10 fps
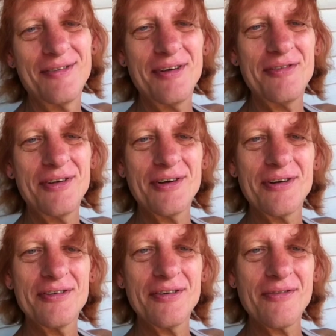50
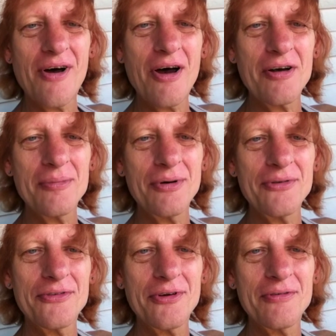years of honorable
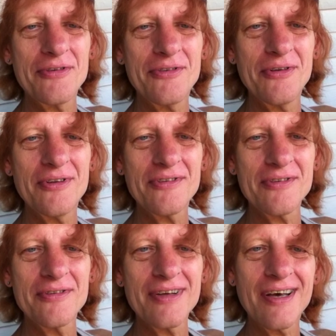service to this
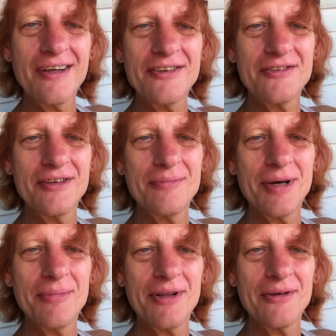country,
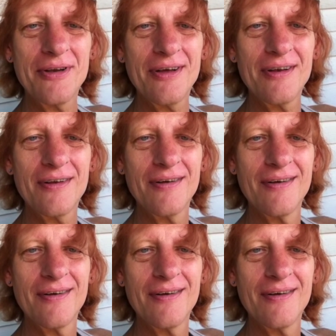my mother did.